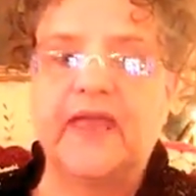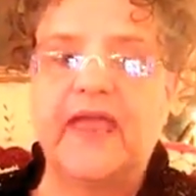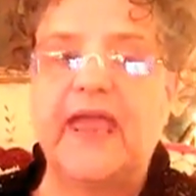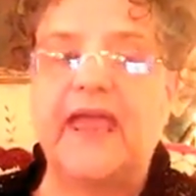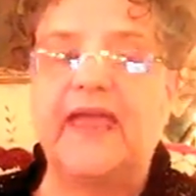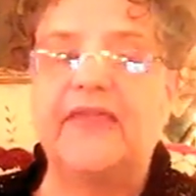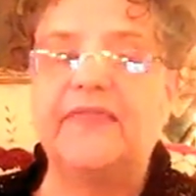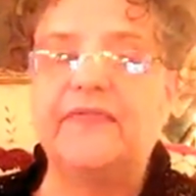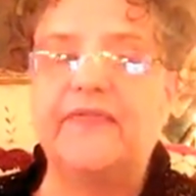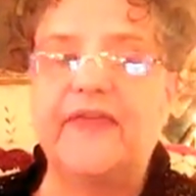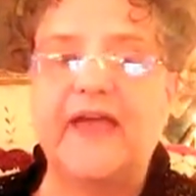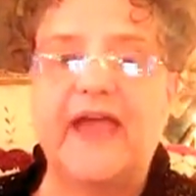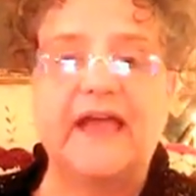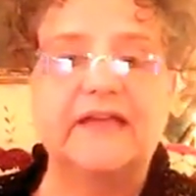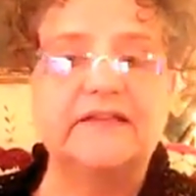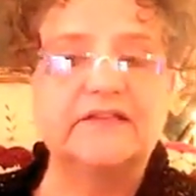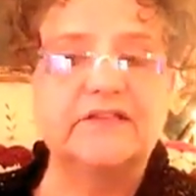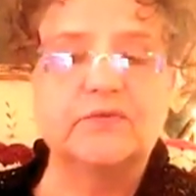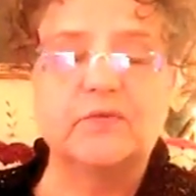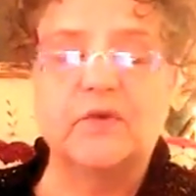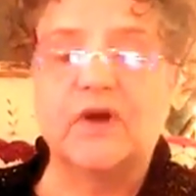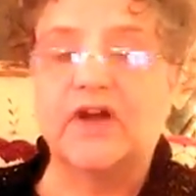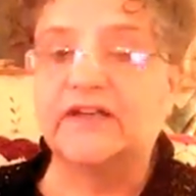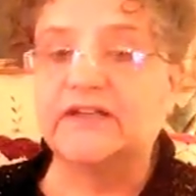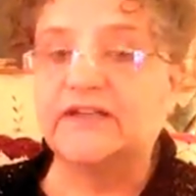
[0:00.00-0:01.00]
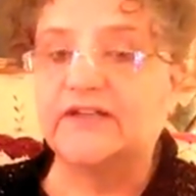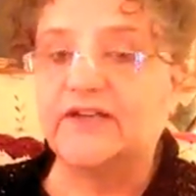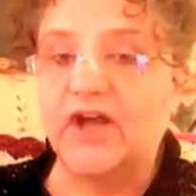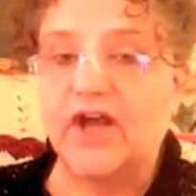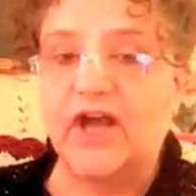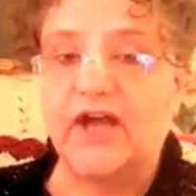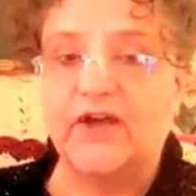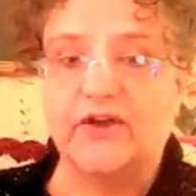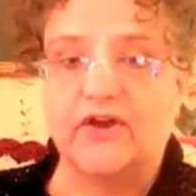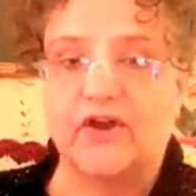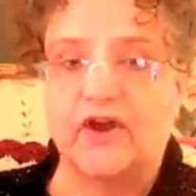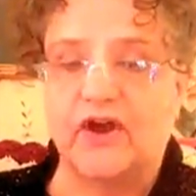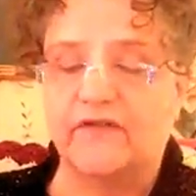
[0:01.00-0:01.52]
And that's what
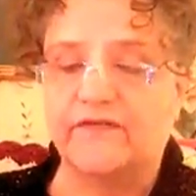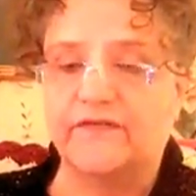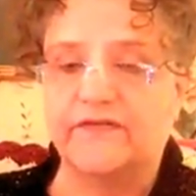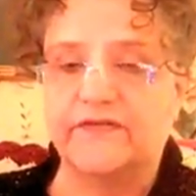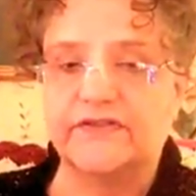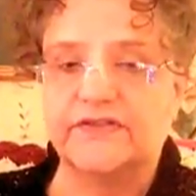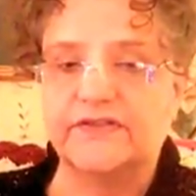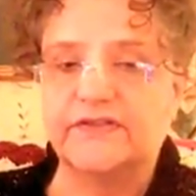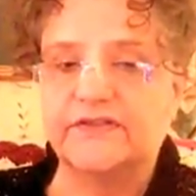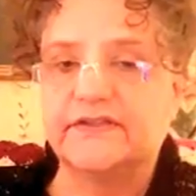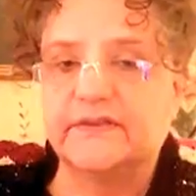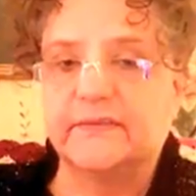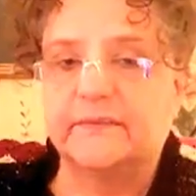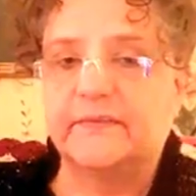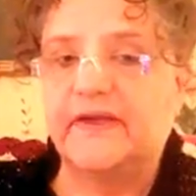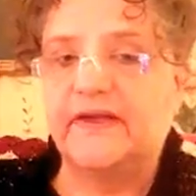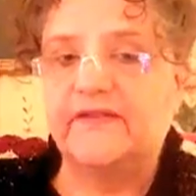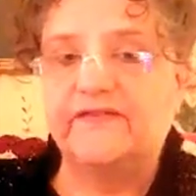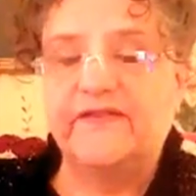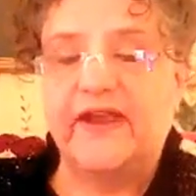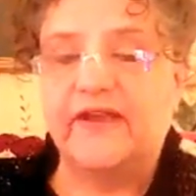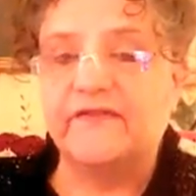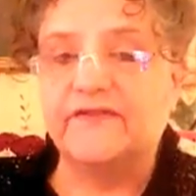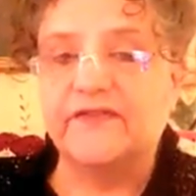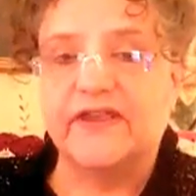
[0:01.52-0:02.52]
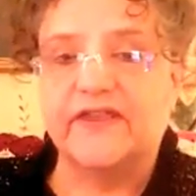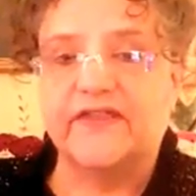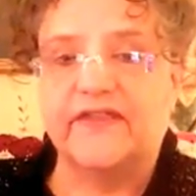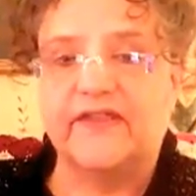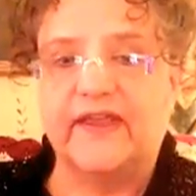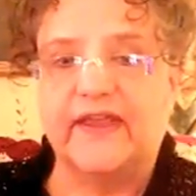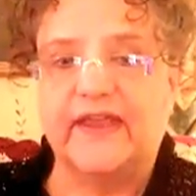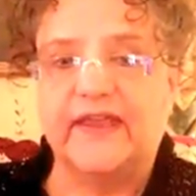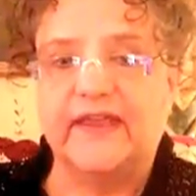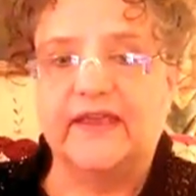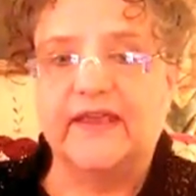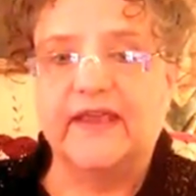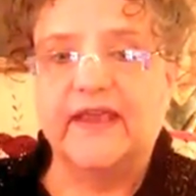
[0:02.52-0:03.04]
God offers is above
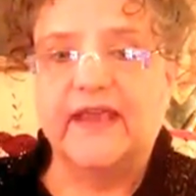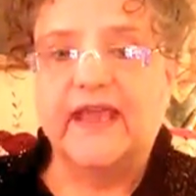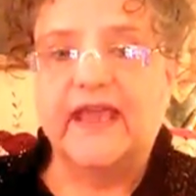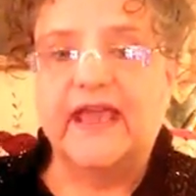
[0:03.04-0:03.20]
everything.